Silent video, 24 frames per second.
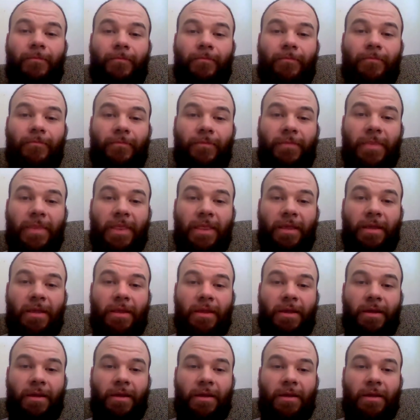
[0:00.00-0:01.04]

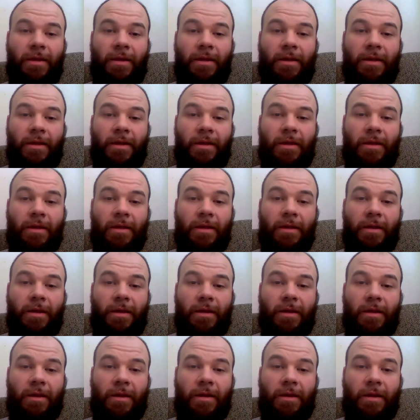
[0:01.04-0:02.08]

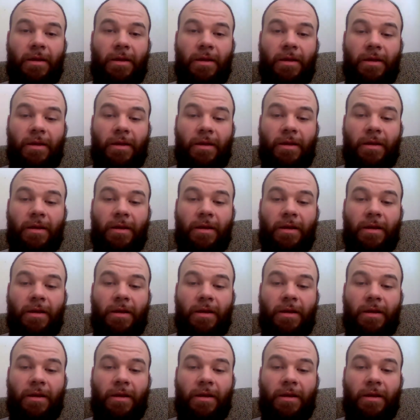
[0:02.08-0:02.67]
[no speech]